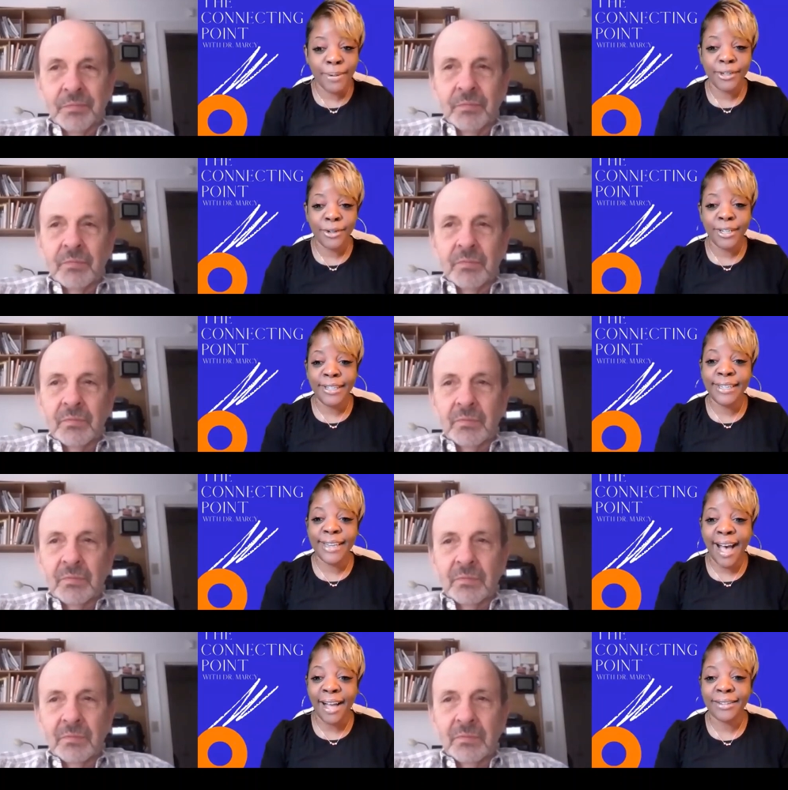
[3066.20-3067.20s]
Speaker 1: the
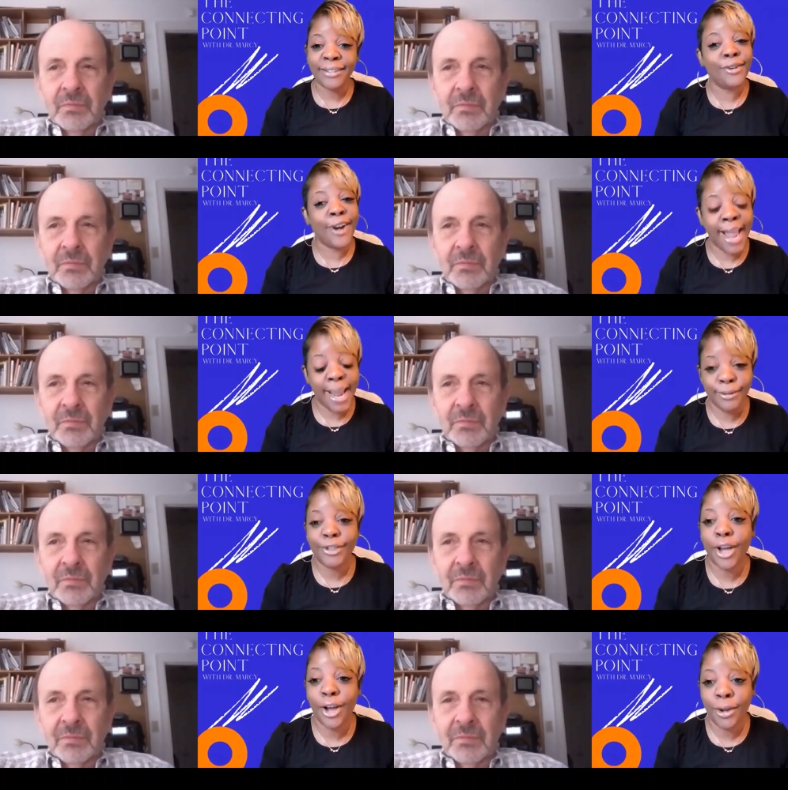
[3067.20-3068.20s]
opportunity knocks, you're
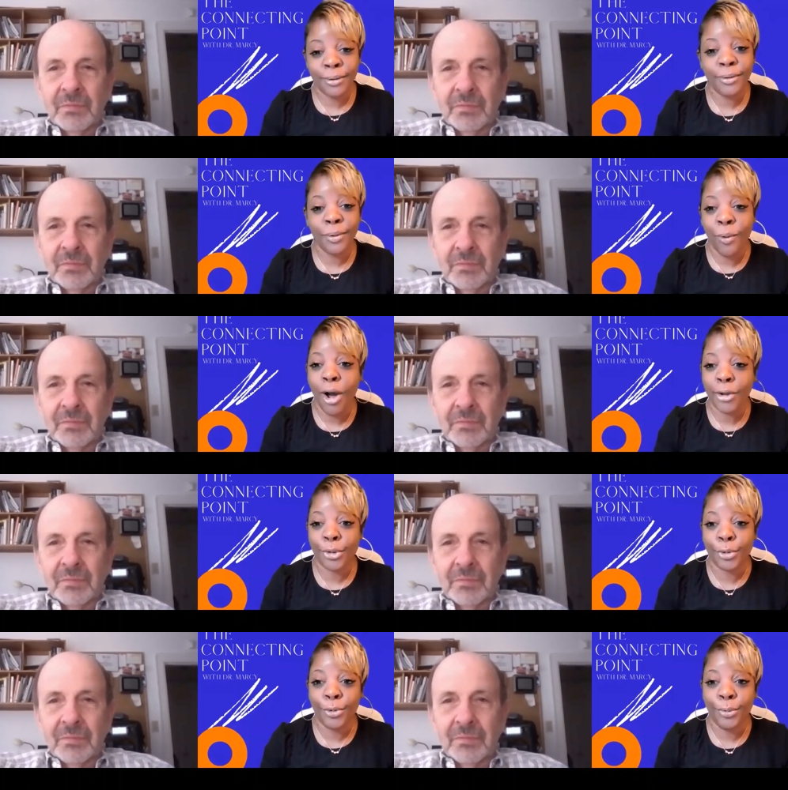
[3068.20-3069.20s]
able to
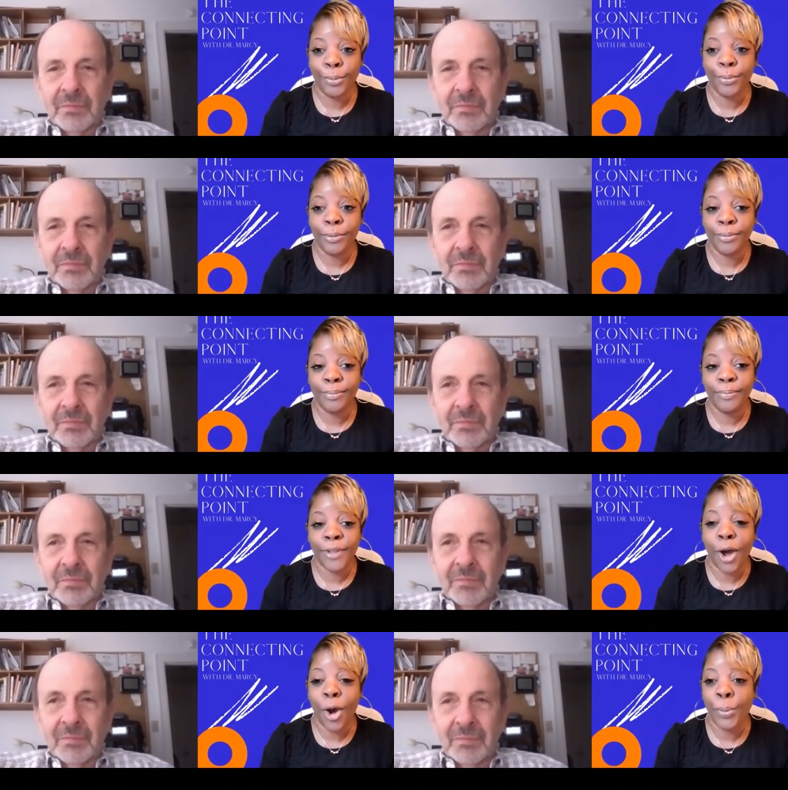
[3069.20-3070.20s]
walk through
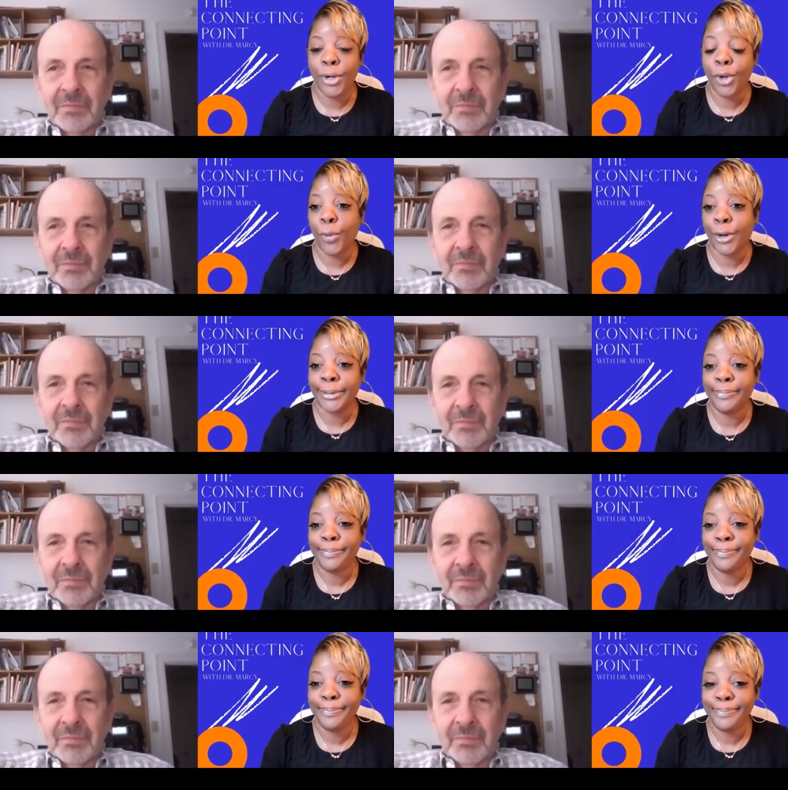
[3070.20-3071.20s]
the open door.
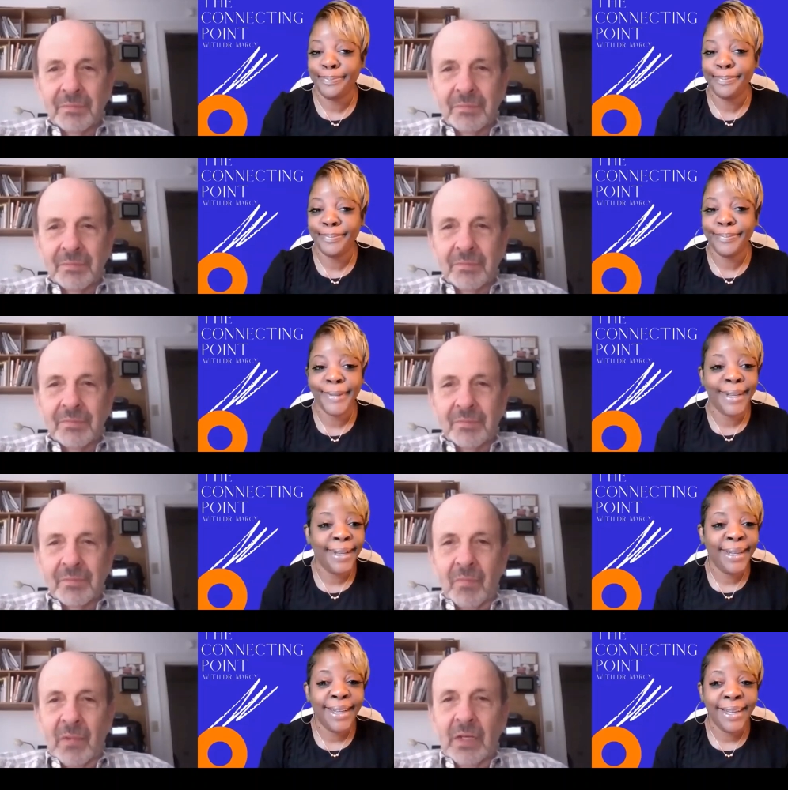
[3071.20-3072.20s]

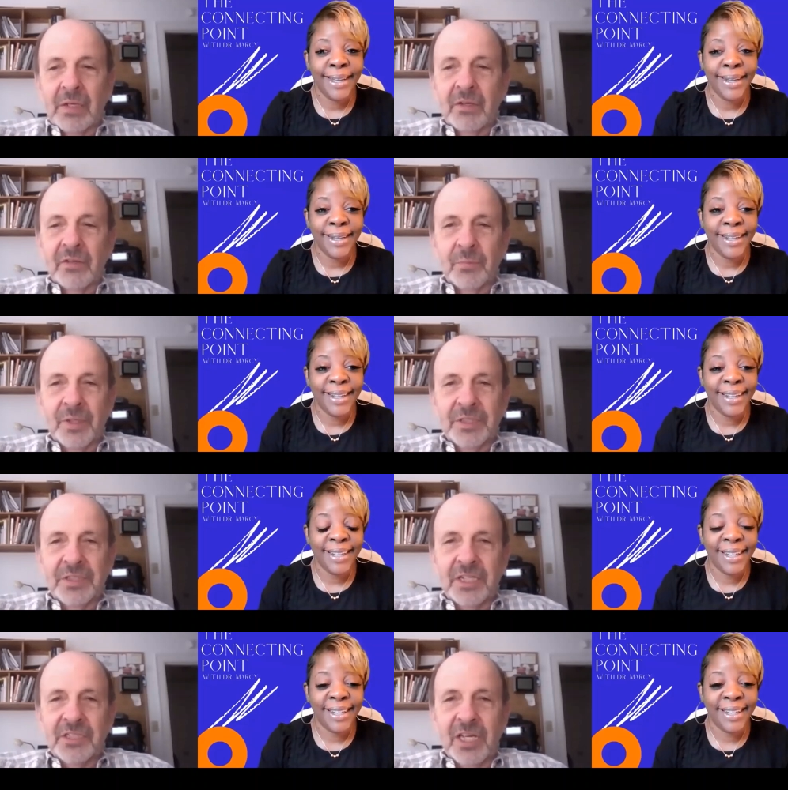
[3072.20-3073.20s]
Speaker 2: And get as much
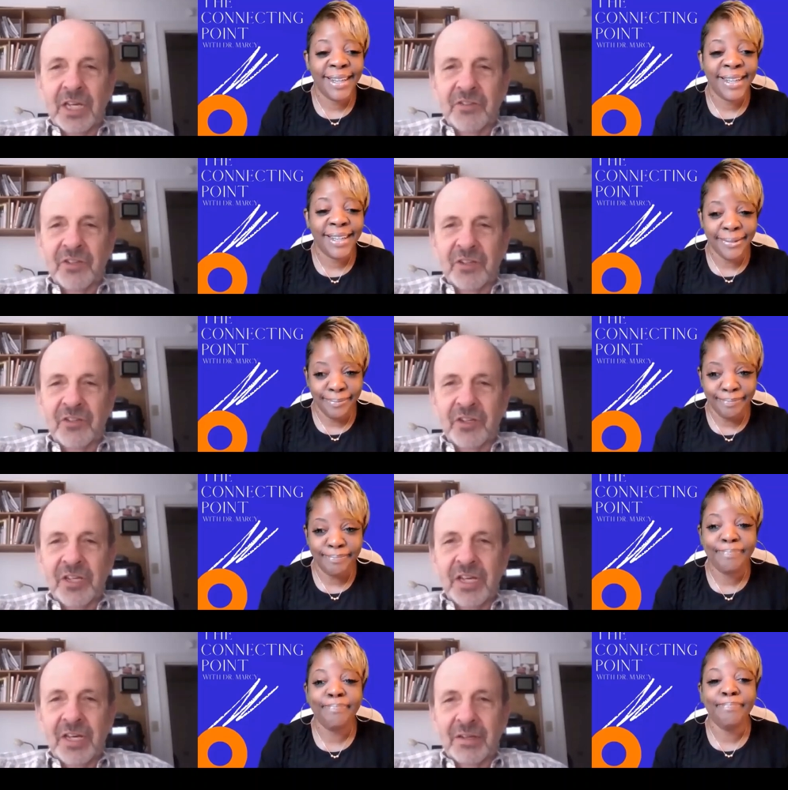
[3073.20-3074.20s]
education as you
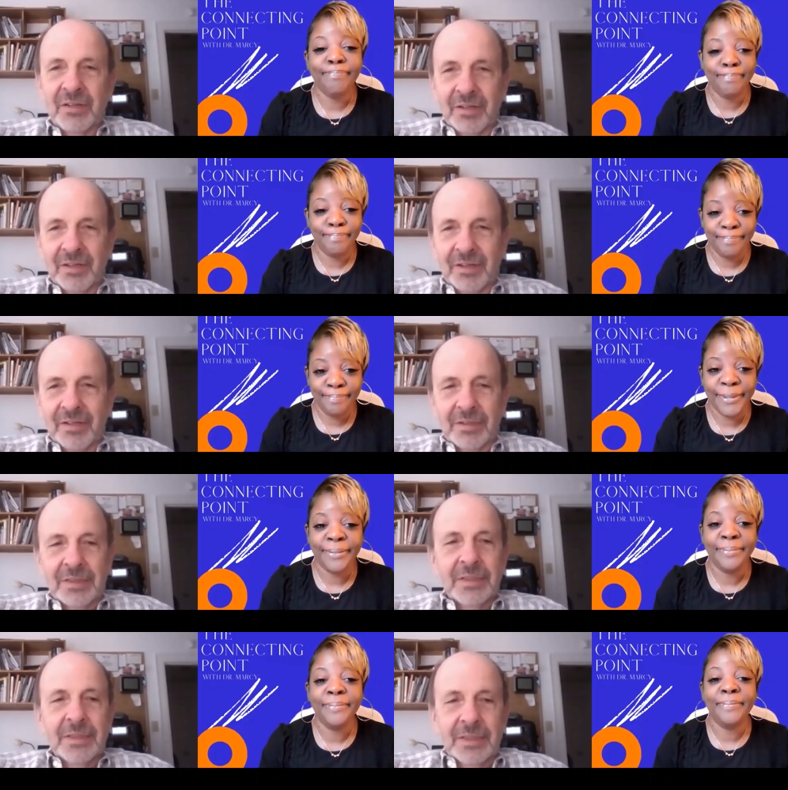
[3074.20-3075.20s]
can.
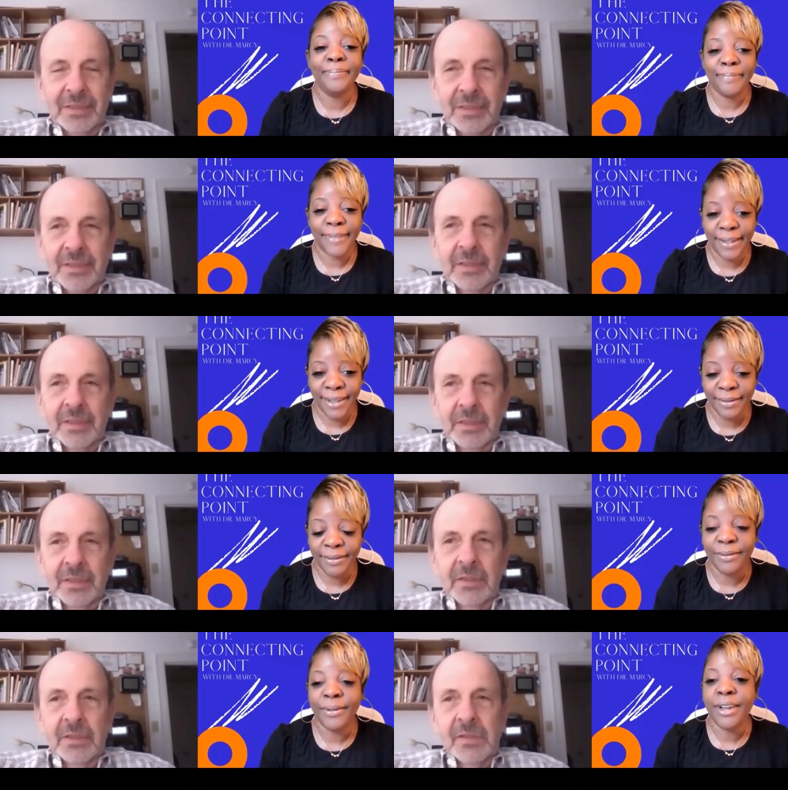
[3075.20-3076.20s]
Speaker 1: Mm-hmm.
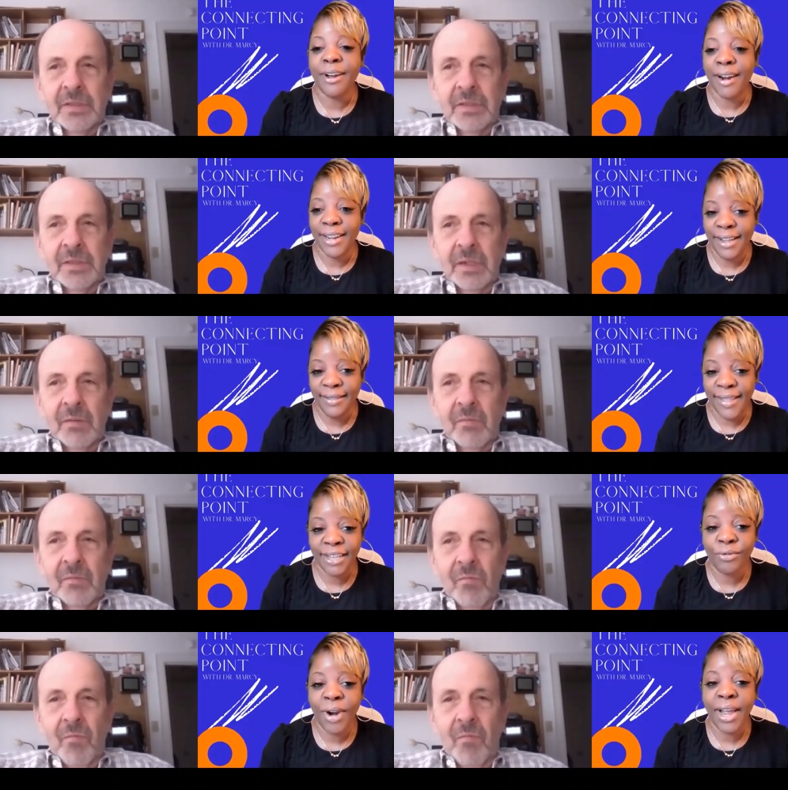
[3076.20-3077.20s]
Regarding it.
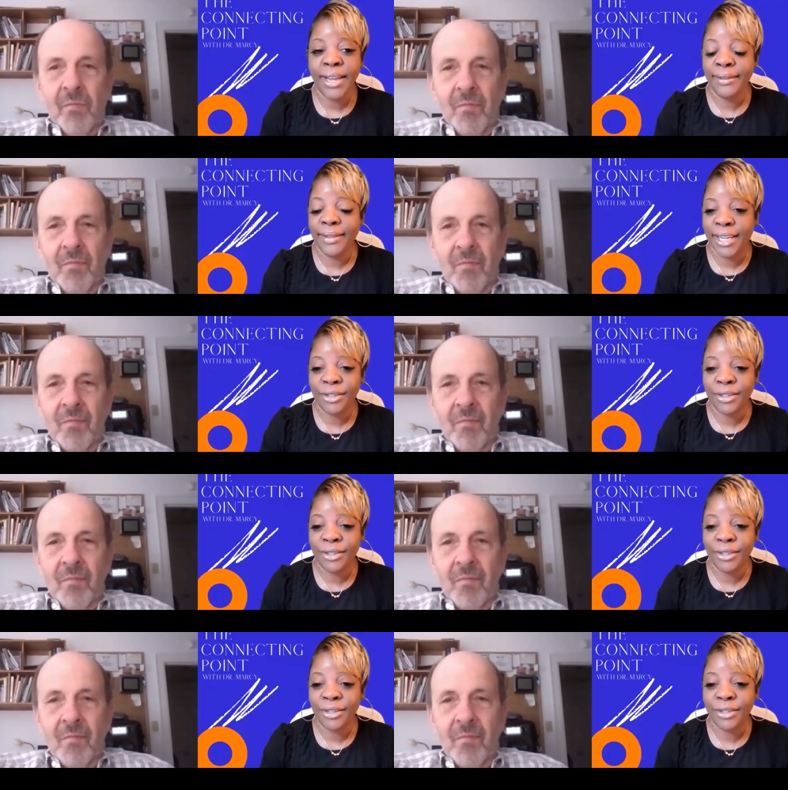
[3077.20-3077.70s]
That's right.